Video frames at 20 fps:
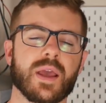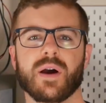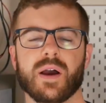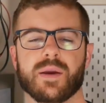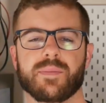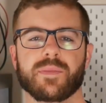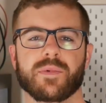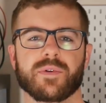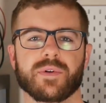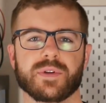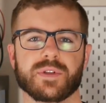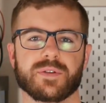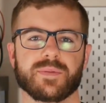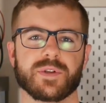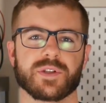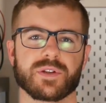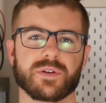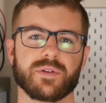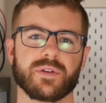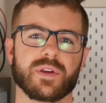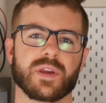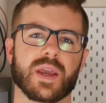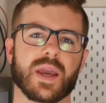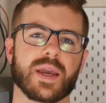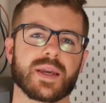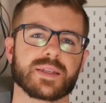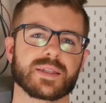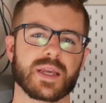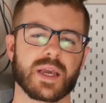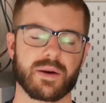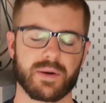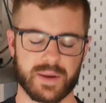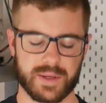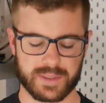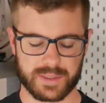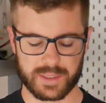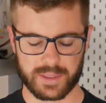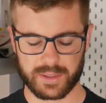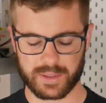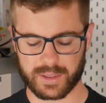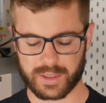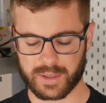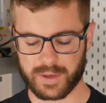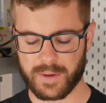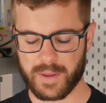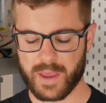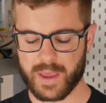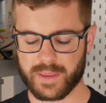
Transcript: I'm going to be showing you guys how I took